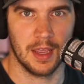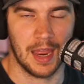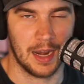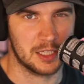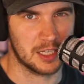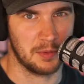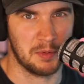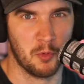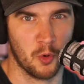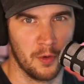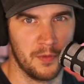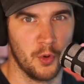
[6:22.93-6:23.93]
and it's going to be
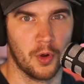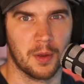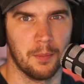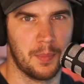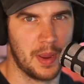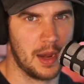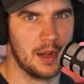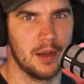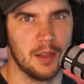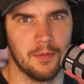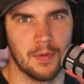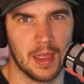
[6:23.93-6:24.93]
more of your
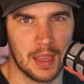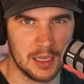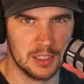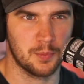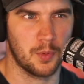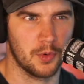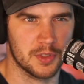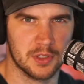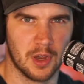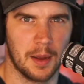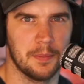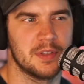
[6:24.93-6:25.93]
competitive esports
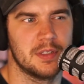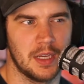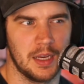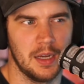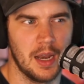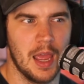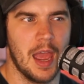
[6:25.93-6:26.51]
type scene,